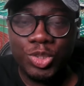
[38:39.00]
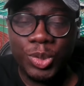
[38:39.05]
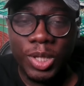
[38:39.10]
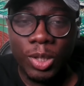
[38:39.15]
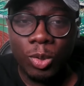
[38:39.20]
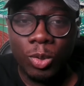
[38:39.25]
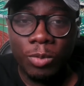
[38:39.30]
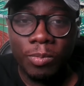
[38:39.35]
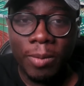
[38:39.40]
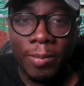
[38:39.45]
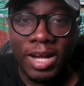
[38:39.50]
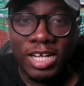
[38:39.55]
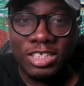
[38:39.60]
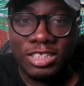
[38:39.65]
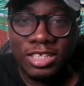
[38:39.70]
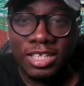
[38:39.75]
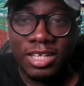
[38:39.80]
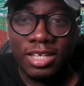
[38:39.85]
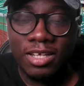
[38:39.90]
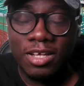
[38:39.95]
to include
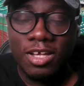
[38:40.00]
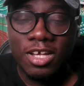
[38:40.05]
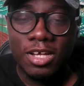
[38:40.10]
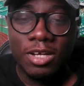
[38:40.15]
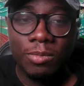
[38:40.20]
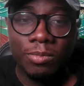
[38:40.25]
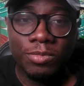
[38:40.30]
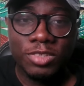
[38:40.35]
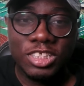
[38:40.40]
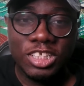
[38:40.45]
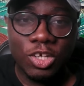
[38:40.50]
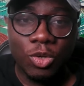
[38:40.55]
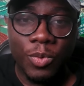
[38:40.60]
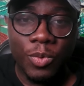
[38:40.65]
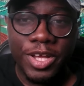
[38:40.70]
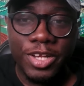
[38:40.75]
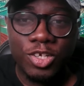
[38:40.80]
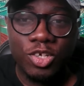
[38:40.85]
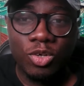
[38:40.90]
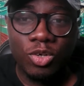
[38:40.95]
Babajide.
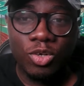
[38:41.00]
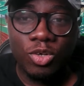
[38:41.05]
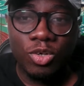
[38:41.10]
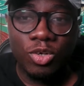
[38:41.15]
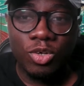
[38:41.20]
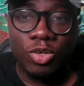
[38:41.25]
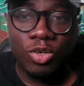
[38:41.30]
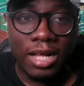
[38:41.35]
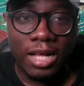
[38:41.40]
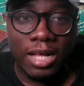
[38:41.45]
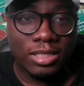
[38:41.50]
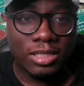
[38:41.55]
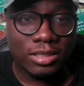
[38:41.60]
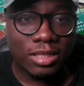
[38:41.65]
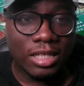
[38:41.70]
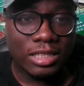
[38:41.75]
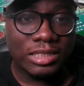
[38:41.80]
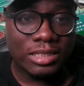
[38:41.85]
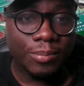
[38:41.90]
Chinwendu would likely start